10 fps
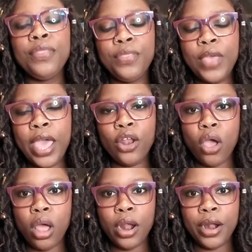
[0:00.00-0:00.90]
that
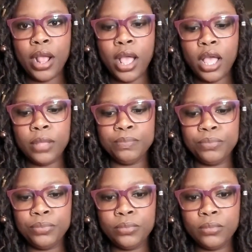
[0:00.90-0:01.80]

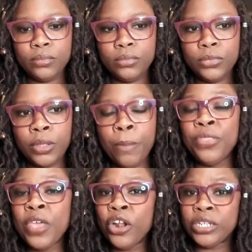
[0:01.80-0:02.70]
are
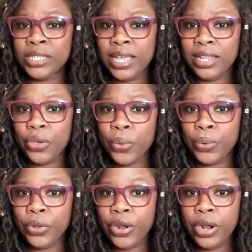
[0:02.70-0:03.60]
slightly
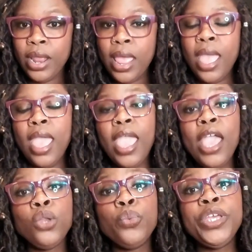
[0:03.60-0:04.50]
older,
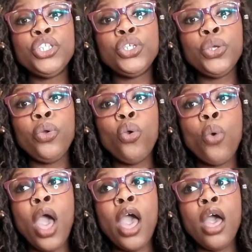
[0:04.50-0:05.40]
and we
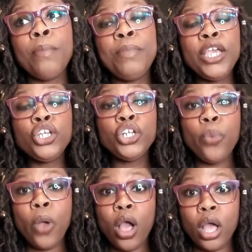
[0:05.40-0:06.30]
do
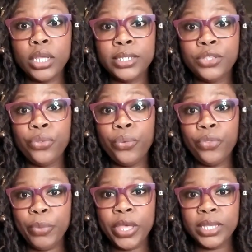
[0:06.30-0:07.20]
picture walks through
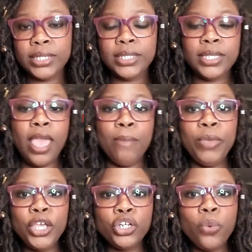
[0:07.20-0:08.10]
the books. And
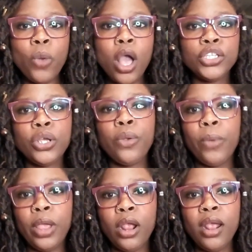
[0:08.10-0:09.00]
picture walks are
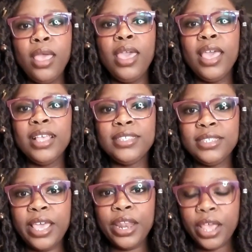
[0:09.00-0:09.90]
where,
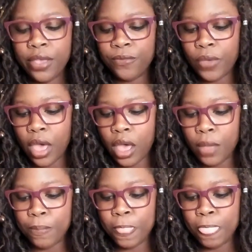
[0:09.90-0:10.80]
instead
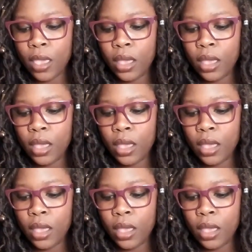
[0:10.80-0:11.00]
of